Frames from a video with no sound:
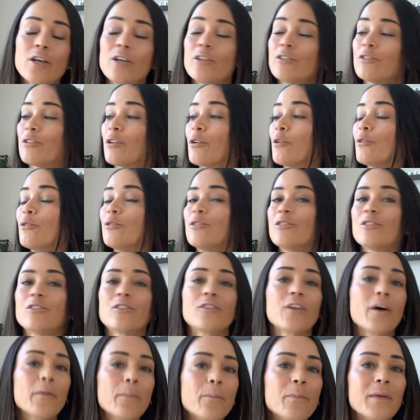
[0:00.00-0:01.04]
So
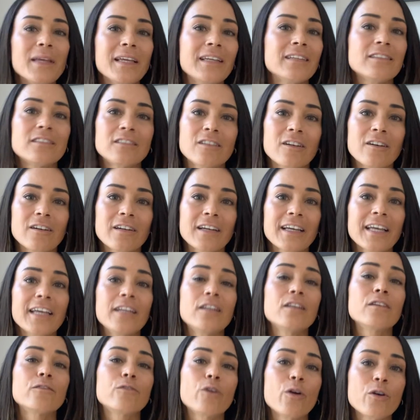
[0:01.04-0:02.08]
stop being stuck
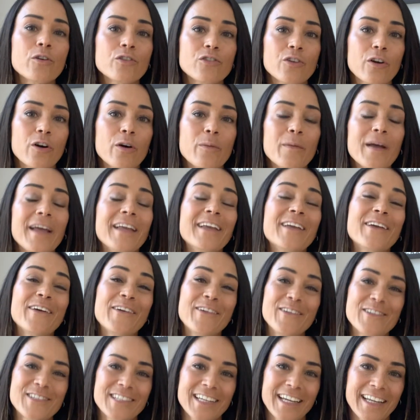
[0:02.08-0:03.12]
in the wrong job and
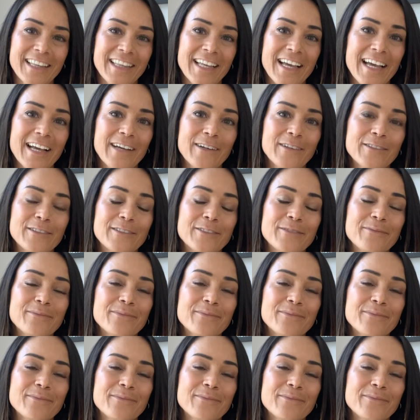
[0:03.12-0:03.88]
go check that out.